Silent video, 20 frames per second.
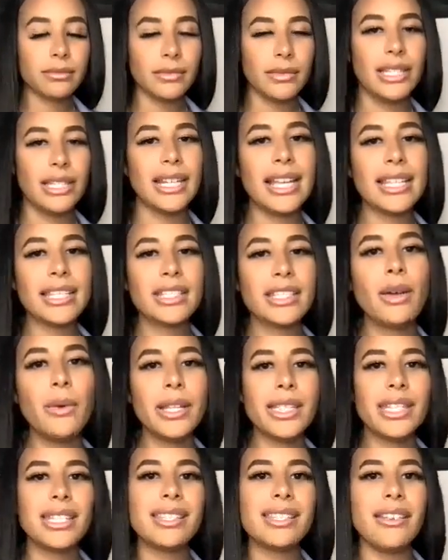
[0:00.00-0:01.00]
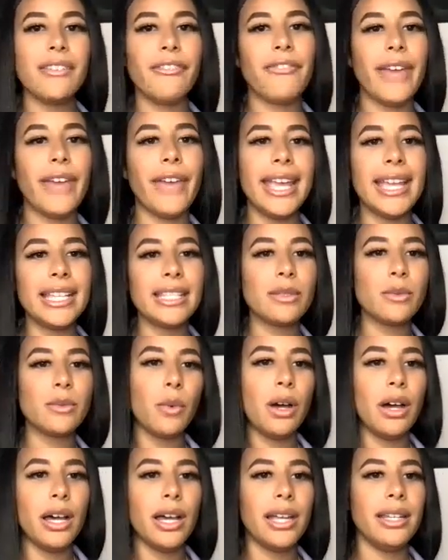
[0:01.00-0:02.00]
Let's go into some phase
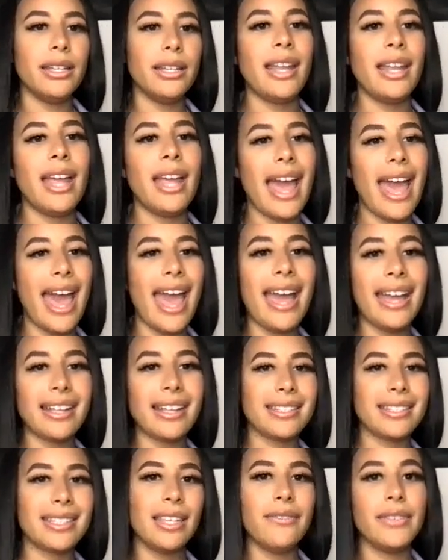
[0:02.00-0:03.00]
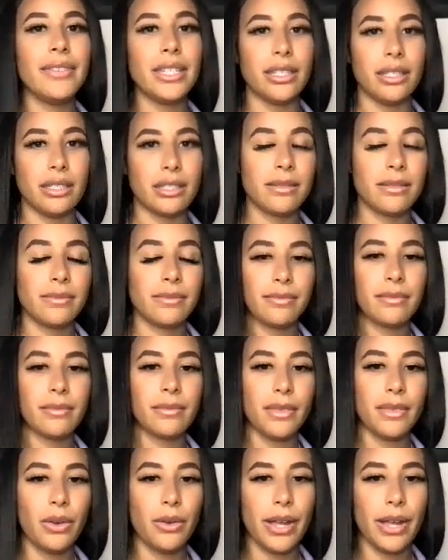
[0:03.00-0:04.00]
one activities,
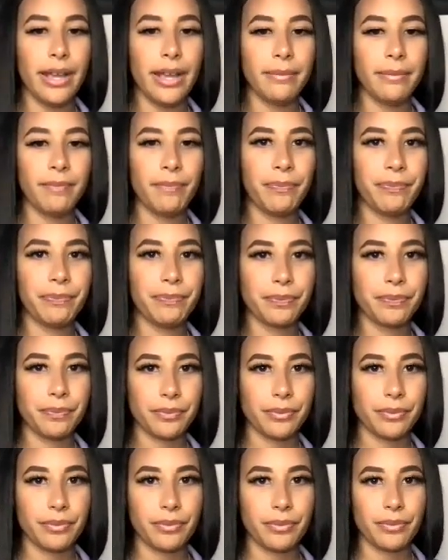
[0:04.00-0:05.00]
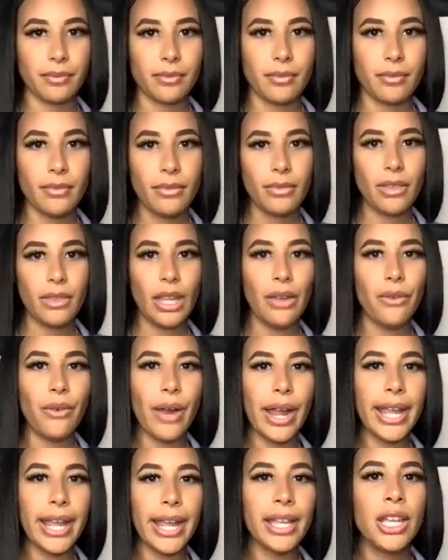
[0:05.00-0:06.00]
okay?
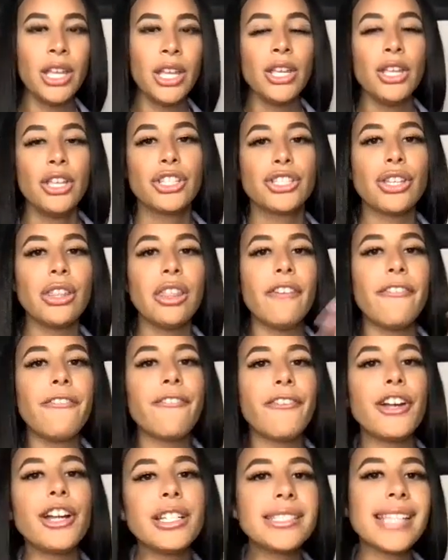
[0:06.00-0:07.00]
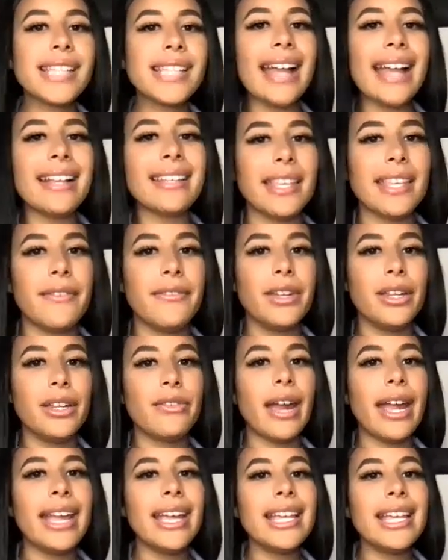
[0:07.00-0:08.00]
Right? So the first activity,
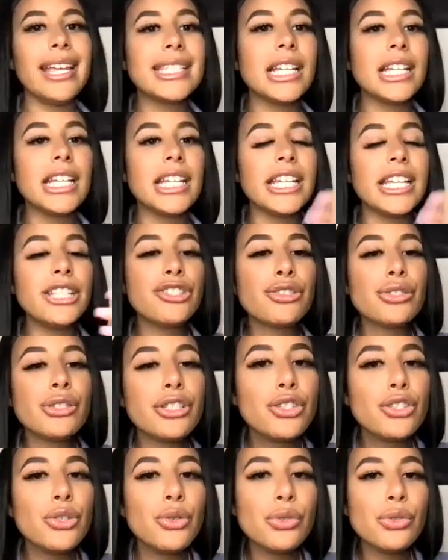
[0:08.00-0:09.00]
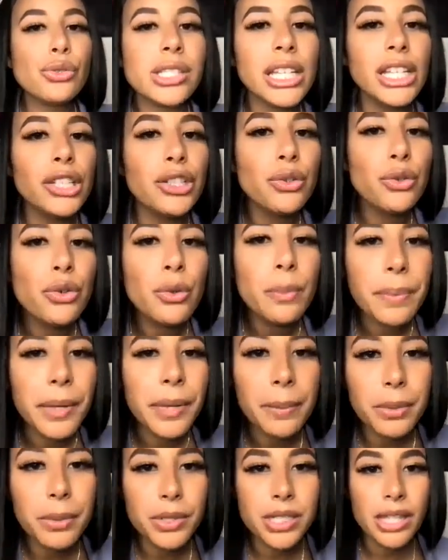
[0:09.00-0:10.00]
right, is introducing new
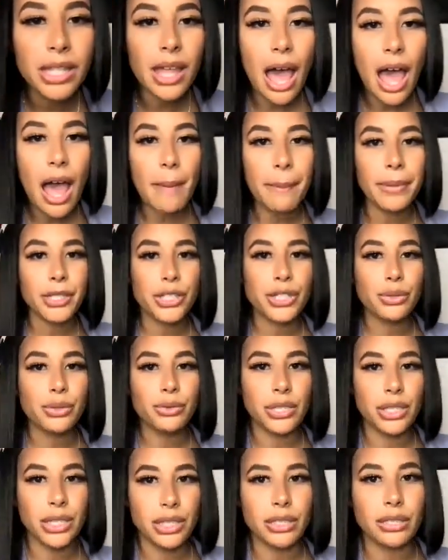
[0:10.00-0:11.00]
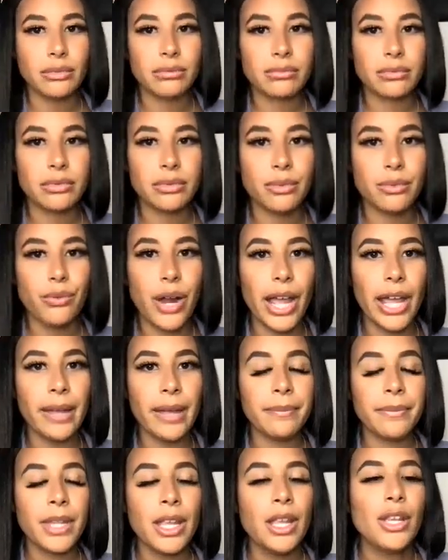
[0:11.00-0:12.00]
people to the opportunity,
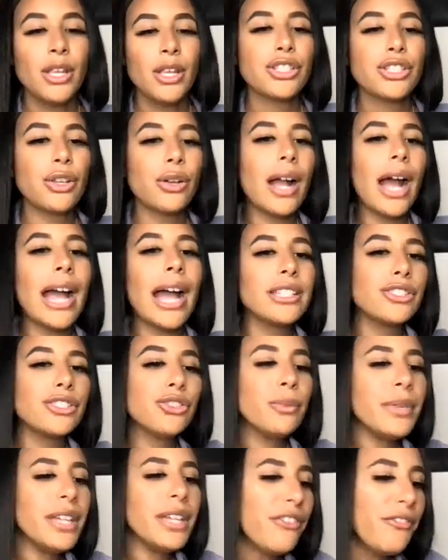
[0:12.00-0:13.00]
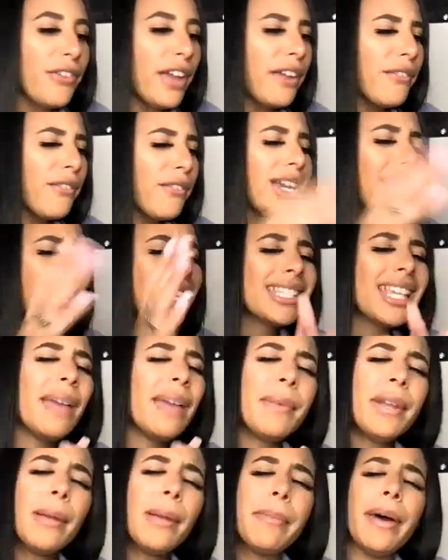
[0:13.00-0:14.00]
right? So guys, do me a favor. Let's keep
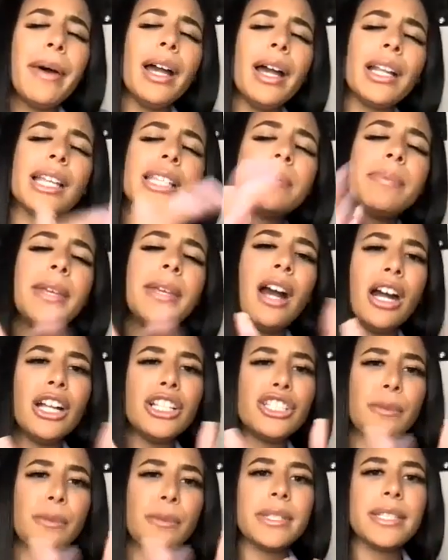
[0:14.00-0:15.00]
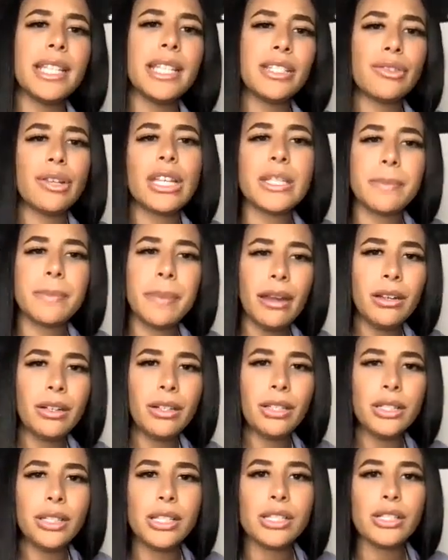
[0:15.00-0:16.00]
it a buck. Let's be 100% transparent
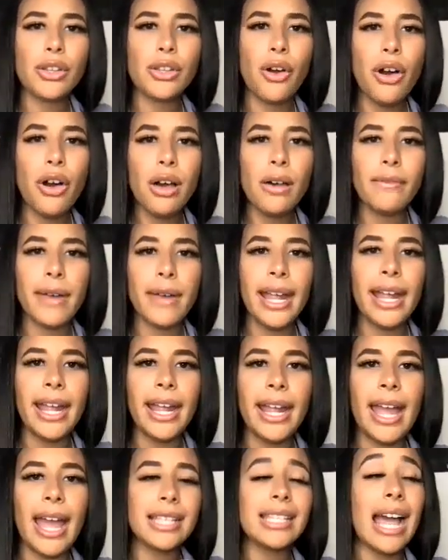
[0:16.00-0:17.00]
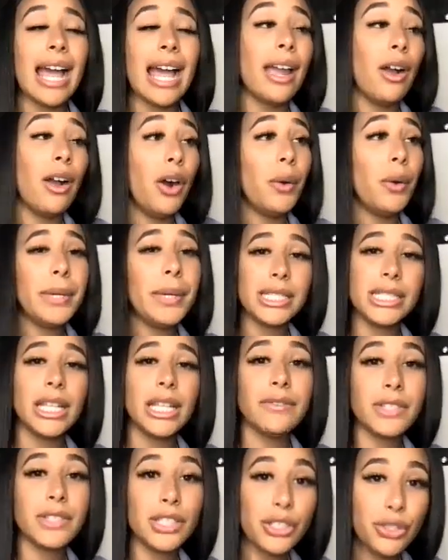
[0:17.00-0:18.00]
on this call, right? As I always
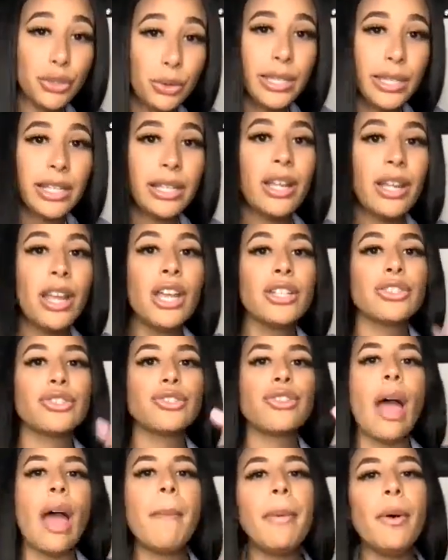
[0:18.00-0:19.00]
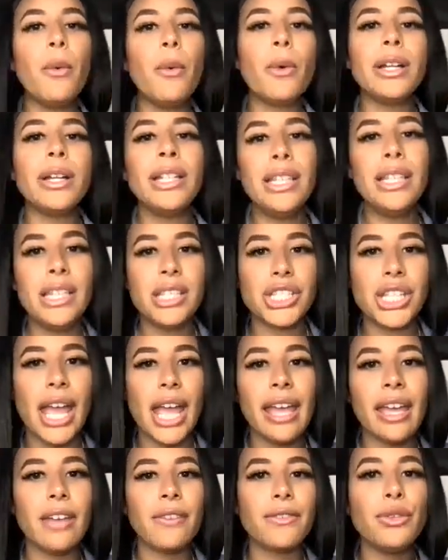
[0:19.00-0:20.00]
love to do it. Drop a 1 in the
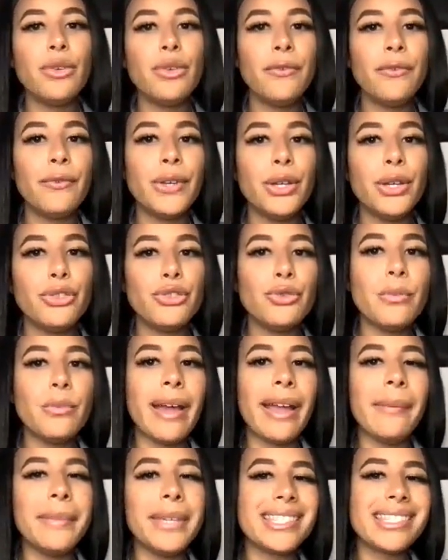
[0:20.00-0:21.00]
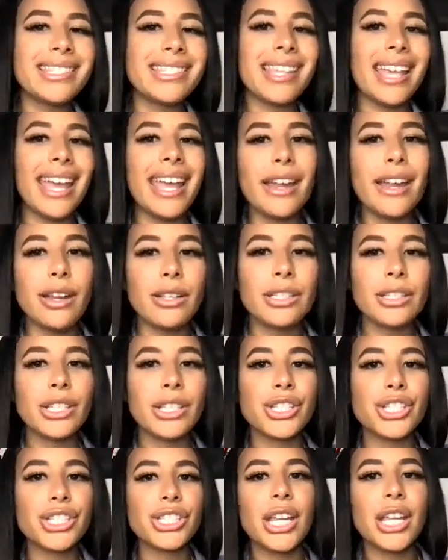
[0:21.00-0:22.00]
chat if you feel you might be scared to
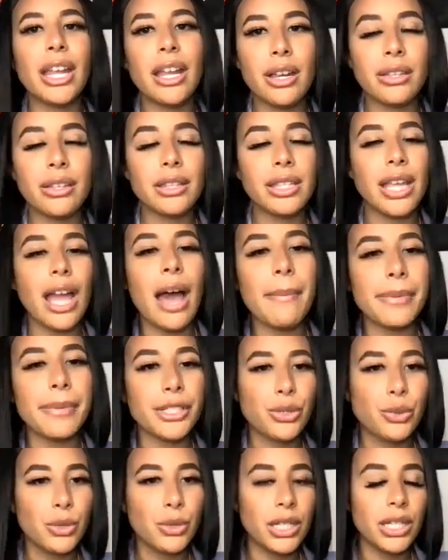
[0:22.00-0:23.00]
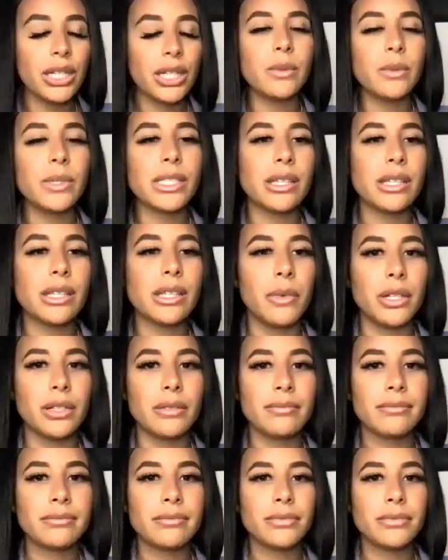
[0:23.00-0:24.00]
share the opportunity with someone.
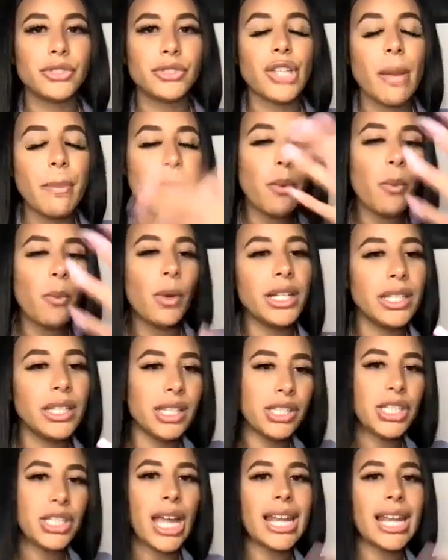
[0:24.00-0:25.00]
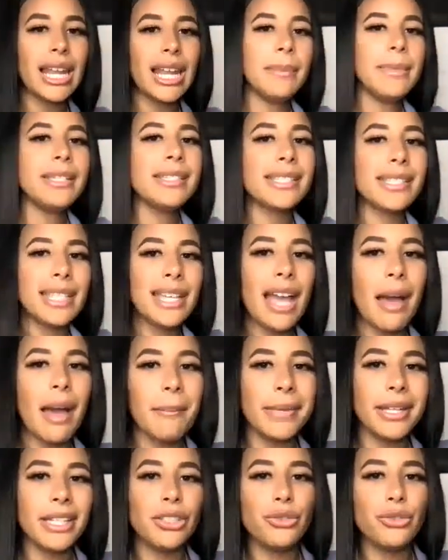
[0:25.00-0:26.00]
Drop a 1 in the chat. Let me see how
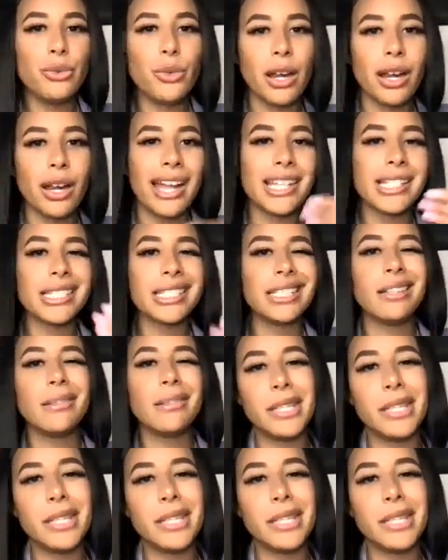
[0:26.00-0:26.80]
many of you are actually going to